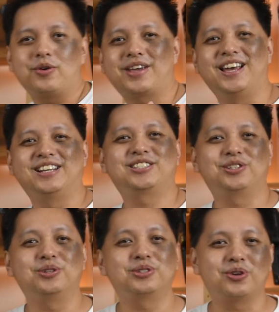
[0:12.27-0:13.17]
Okay,
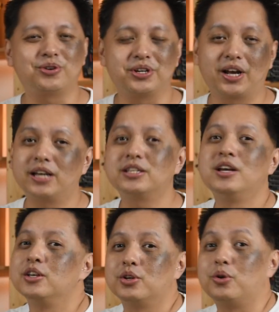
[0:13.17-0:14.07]
so sorry guys.
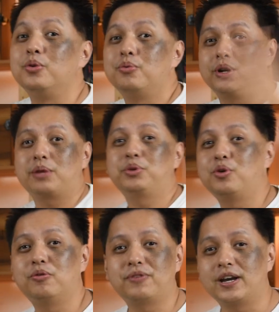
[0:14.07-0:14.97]
So, welcome to
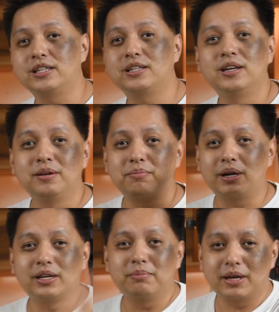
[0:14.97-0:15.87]
goldfries.
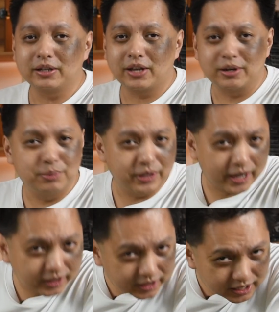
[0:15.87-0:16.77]
Pardon my terrible
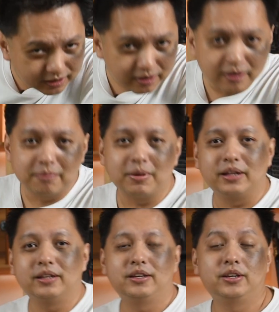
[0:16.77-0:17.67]
acting,
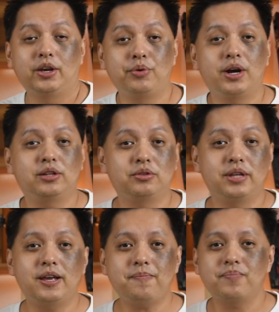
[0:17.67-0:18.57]
but here we are
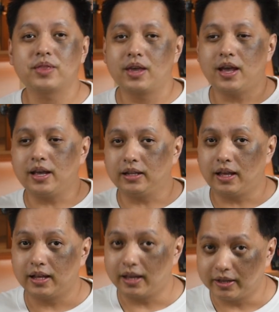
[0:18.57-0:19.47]
today.
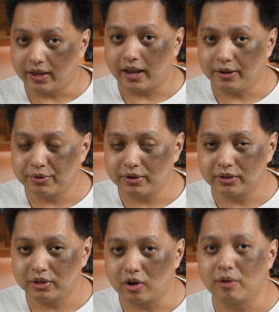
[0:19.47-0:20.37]
And we're going
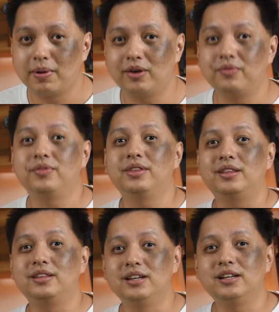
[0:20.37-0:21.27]
to talk about
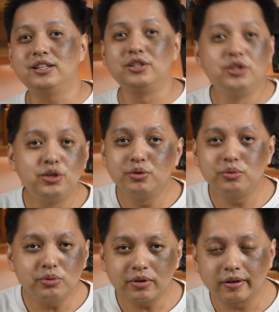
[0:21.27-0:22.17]
the
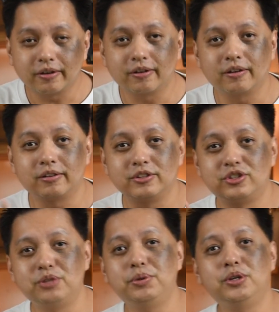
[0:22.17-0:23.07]
new
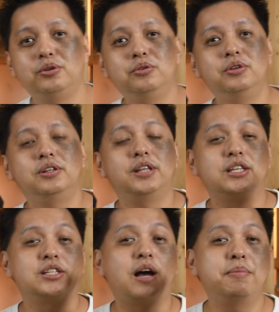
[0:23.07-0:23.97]
GPU
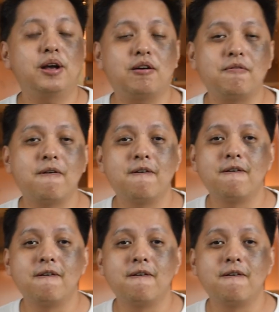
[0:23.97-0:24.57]
that's coming out